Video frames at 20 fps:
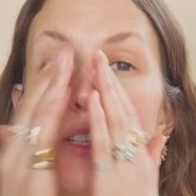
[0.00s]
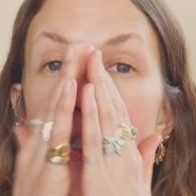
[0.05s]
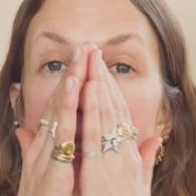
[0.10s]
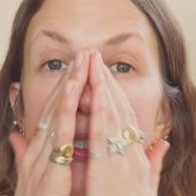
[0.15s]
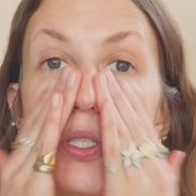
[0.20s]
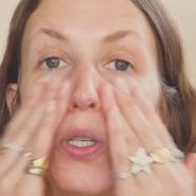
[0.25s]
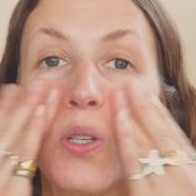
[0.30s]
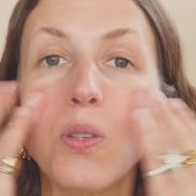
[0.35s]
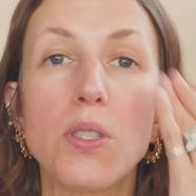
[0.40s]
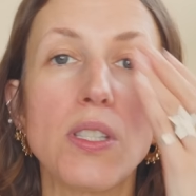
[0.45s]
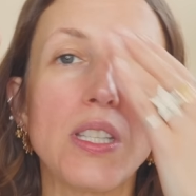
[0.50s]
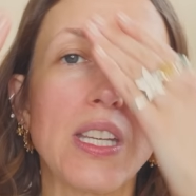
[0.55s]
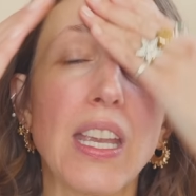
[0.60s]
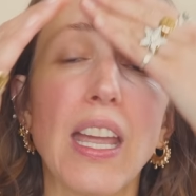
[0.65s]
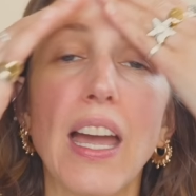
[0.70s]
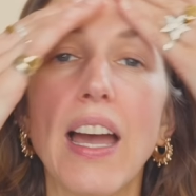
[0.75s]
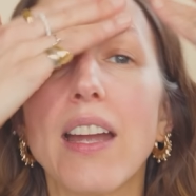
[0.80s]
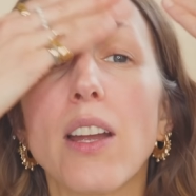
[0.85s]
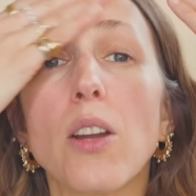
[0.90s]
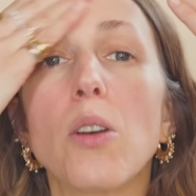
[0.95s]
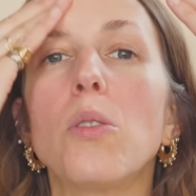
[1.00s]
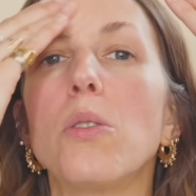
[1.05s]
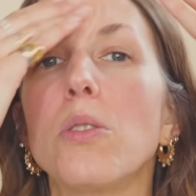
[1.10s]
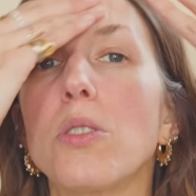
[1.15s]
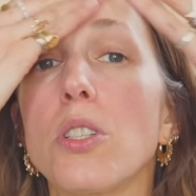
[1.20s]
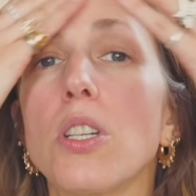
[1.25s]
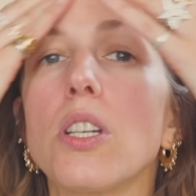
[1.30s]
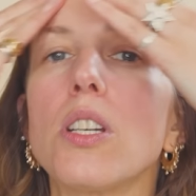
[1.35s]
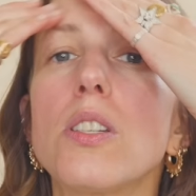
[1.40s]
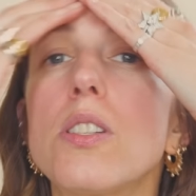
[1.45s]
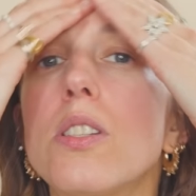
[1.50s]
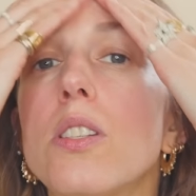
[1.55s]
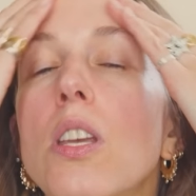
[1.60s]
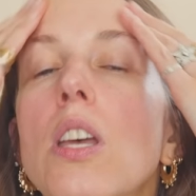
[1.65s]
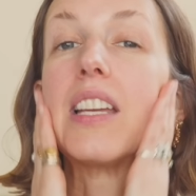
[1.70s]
juicy and gorgeous.